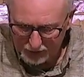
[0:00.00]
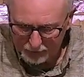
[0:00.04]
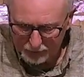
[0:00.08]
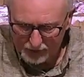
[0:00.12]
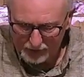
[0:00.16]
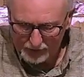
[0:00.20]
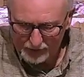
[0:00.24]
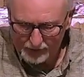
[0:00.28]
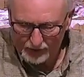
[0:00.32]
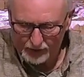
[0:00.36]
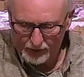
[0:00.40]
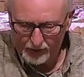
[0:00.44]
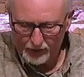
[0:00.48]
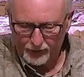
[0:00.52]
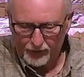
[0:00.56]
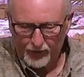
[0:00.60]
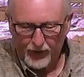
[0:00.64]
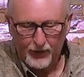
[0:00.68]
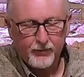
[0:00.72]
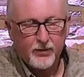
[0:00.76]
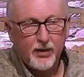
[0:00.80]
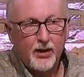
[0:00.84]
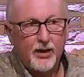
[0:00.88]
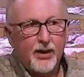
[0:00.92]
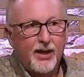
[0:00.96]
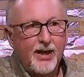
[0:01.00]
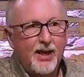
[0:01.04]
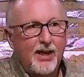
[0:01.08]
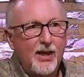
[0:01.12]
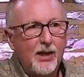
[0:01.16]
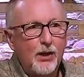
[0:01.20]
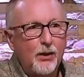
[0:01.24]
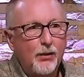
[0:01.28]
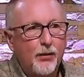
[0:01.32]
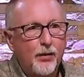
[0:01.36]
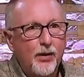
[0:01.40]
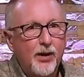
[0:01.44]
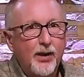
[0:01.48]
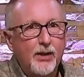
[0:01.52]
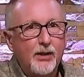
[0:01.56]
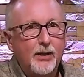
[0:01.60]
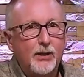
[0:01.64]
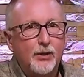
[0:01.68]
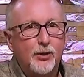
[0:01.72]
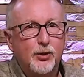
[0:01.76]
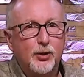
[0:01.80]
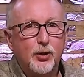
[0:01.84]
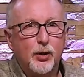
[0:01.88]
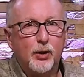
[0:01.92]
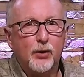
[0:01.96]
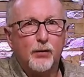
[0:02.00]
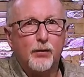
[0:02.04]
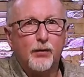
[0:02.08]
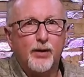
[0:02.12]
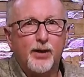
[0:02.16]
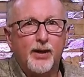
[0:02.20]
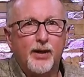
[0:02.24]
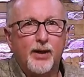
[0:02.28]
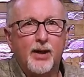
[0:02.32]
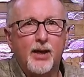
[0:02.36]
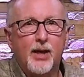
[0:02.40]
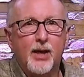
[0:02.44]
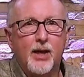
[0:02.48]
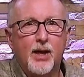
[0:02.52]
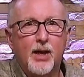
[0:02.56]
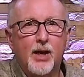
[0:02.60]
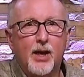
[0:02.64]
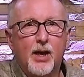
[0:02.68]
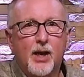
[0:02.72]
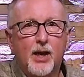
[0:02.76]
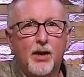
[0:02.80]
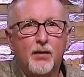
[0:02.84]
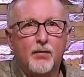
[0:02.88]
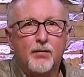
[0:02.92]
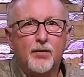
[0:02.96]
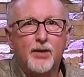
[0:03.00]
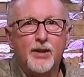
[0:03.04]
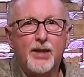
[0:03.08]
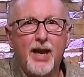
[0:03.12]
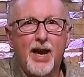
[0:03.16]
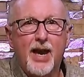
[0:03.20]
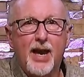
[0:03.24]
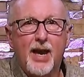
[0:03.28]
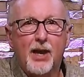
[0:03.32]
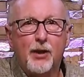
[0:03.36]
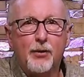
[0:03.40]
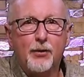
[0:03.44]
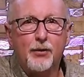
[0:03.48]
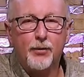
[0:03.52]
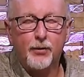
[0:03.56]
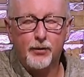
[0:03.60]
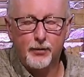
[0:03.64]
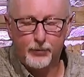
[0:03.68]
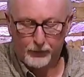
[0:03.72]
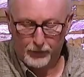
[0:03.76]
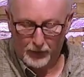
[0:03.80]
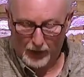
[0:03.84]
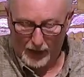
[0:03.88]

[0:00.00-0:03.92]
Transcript: but he says, If I've done anything deserving of death,